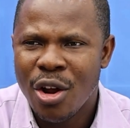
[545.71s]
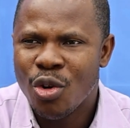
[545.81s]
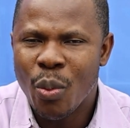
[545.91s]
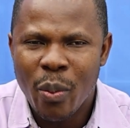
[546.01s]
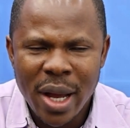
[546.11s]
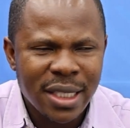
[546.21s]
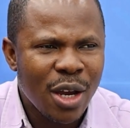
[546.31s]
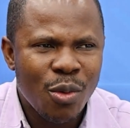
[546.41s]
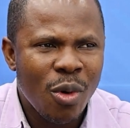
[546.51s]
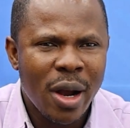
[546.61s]
No matter
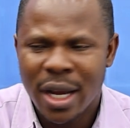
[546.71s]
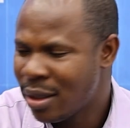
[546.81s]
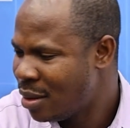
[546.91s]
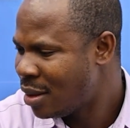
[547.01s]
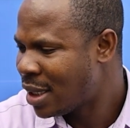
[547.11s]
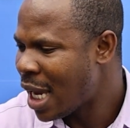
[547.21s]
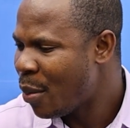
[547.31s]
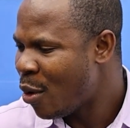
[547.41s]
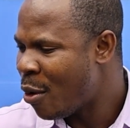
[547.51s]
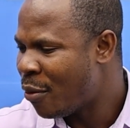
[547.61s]
what
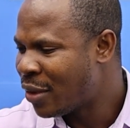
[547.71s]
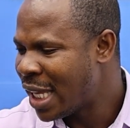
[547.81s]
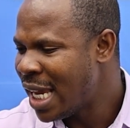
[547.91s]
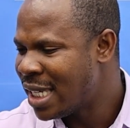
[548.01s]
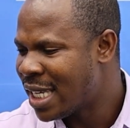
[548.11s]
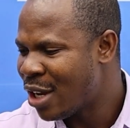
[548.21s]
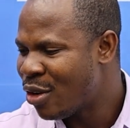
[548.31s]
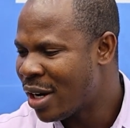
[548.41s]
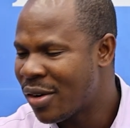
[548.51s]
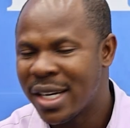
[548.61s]
type of things that
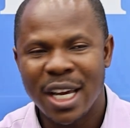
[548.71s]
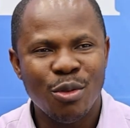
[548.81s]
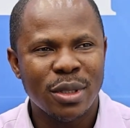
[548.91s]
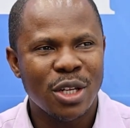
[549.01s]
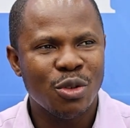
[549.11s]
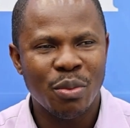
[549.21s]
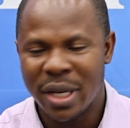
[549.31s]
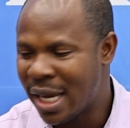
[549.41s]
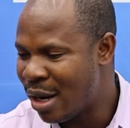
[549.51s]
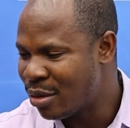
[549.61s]
you create that you wanted to
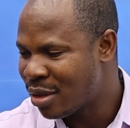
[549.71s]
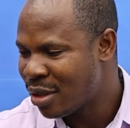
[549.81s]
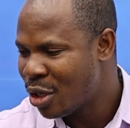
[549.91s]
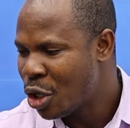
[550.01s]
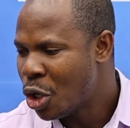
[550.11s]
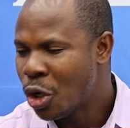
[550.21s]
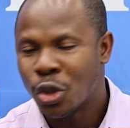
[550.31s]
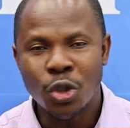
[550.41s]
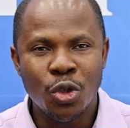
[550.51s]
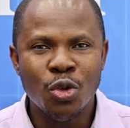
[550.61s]
bring out,
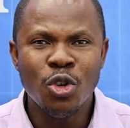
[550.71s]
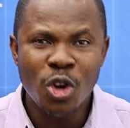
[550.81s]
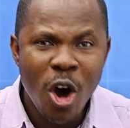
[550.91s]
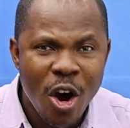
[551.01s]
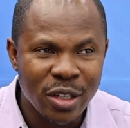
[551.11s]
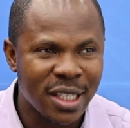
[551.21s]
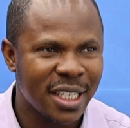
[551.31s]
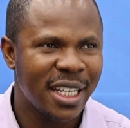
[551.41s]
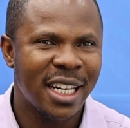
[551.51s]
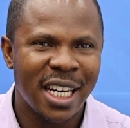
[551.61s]
do not
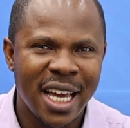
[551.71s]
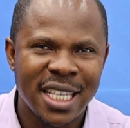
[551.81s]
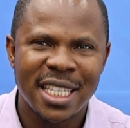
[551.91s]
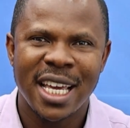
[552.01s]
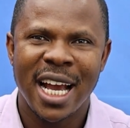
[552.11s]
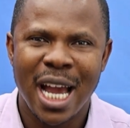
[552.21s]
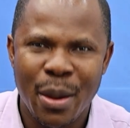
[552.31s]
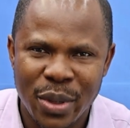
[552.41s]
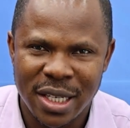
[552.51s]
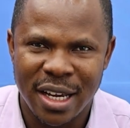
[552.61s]
let
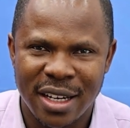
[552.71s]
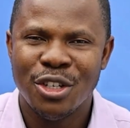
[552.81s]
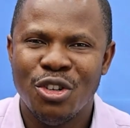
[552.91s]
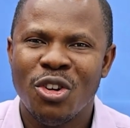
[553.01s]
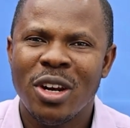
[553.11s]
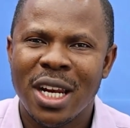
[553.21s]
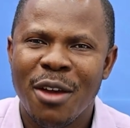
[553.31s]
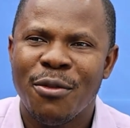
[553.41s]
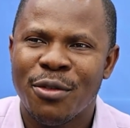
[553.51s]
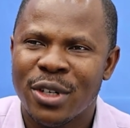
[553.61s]

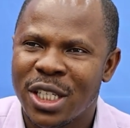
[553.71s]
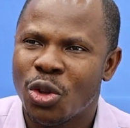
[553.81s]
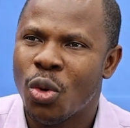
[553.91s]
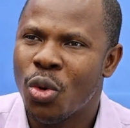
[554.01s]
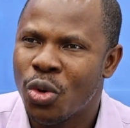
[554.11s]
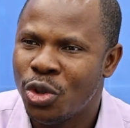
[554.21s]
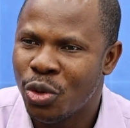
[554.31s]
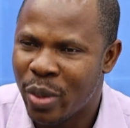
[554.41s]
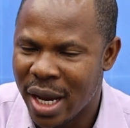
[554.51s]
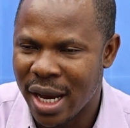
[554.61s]
funding to hold
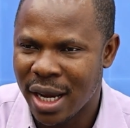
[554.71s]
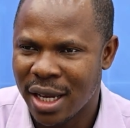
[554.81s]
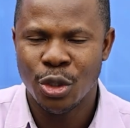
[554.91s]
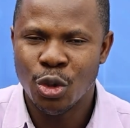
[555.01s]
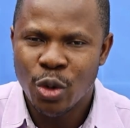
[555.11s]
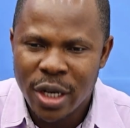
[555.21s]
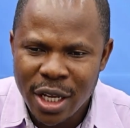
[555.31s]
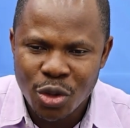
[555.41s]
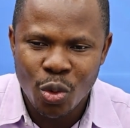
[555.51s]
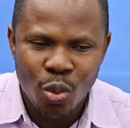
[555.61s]
you back. You
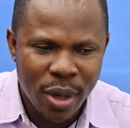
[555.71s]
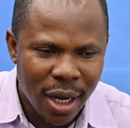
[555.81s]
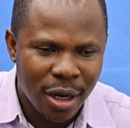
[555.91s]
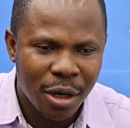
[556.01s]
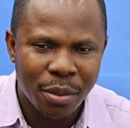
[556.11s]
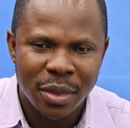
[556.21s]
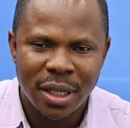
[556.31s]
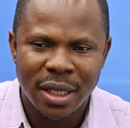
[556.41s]
need to wake up